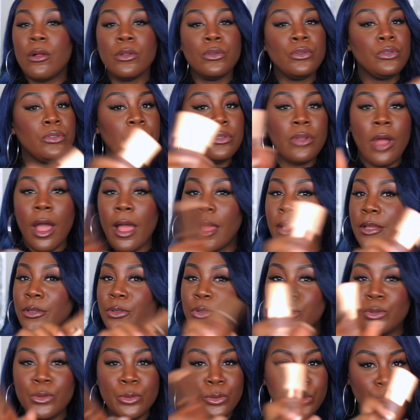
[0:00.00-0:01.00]
not a
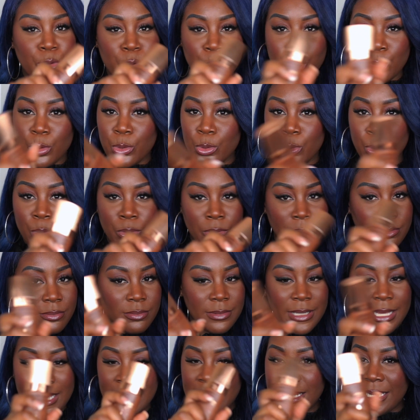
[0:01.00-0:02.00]
neutral
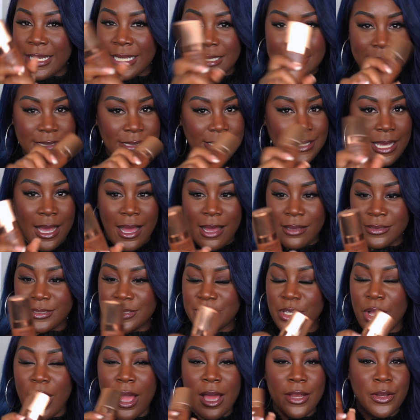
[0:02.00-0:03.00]
in this, yeah.
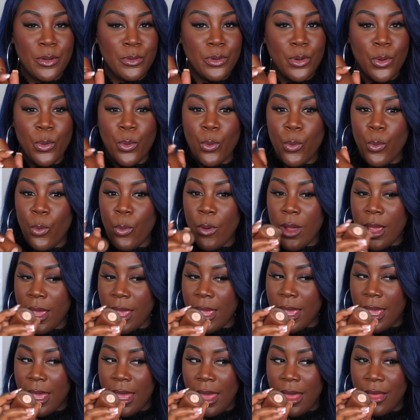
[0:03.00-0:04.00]
So I don't know
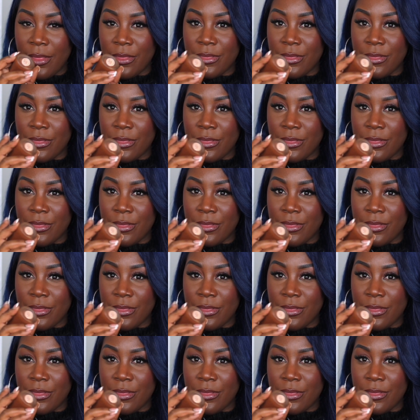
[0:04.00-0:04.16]
where